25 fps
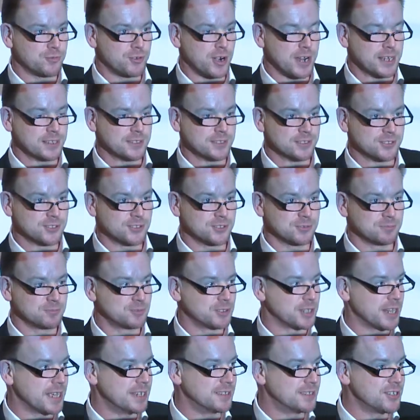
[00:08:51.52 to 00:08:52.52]
friends?
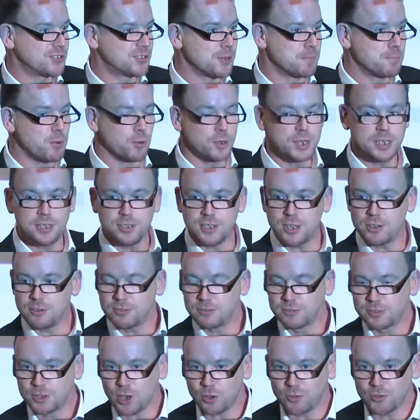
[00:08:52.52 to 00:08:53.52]
Do they disappoint you
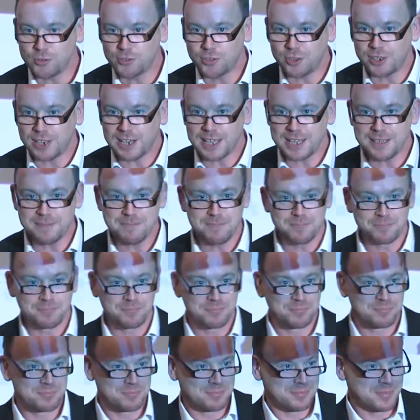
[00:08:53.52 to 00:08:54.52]
constantly?
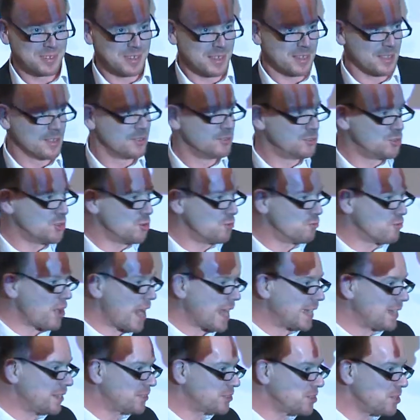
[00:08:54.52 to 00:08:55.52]
Do you
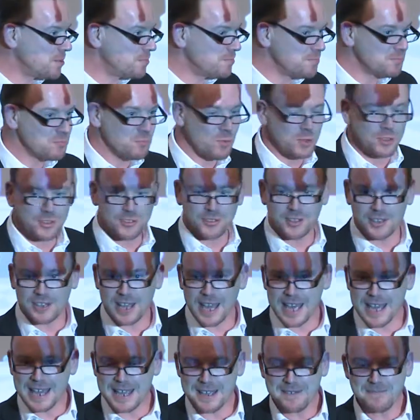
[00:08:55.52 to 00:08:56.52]
rank them once a
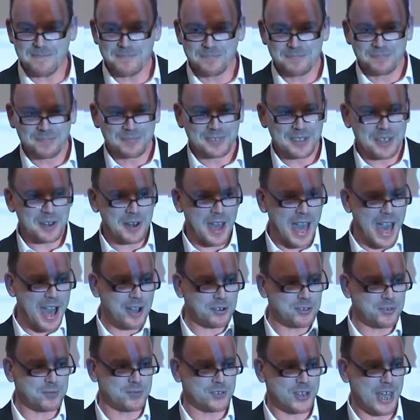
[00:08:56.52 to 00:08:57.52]
day, you know,
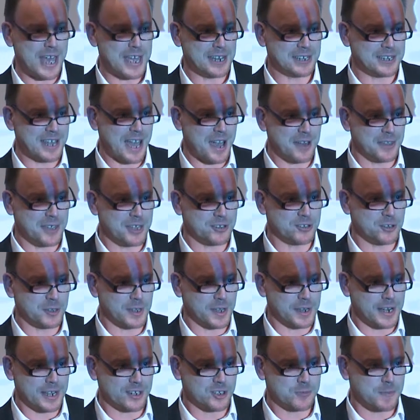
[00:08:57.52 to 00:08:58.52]
out of 10, how they're doing
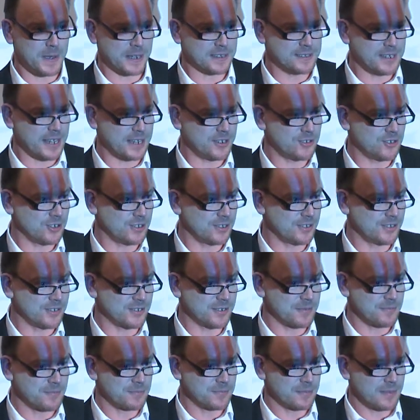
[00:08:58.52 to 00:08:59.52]
on expectations?
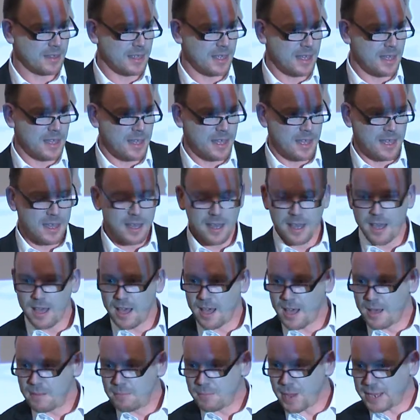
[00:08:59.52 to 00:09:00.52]

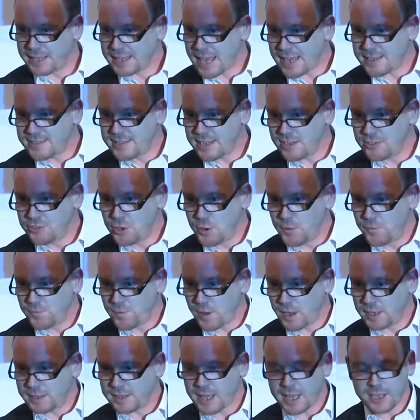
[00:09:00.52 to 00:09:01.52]
My guess is you
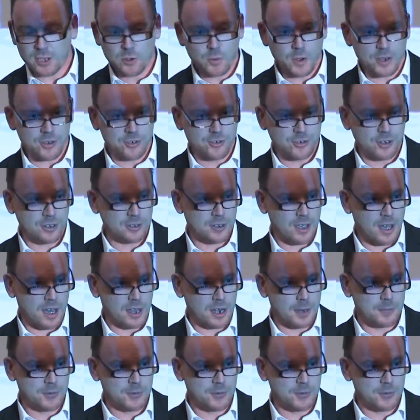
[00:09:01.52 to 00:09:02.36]
find that question an